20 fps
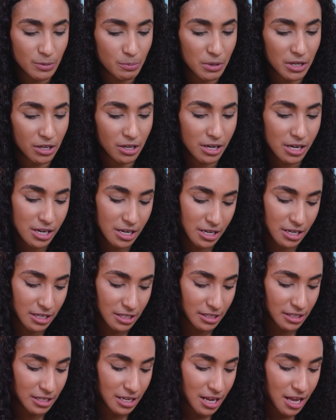
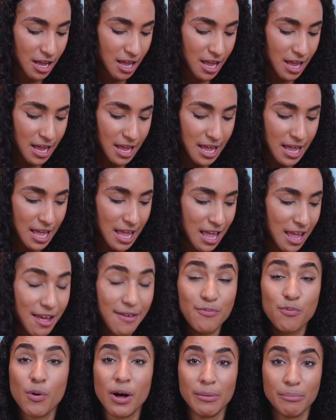because
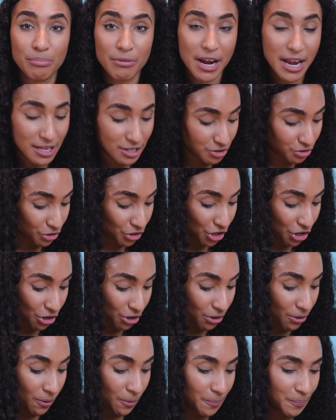if one breaks on
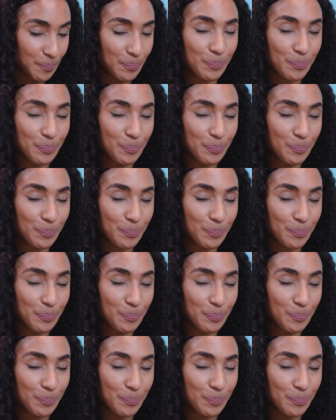you,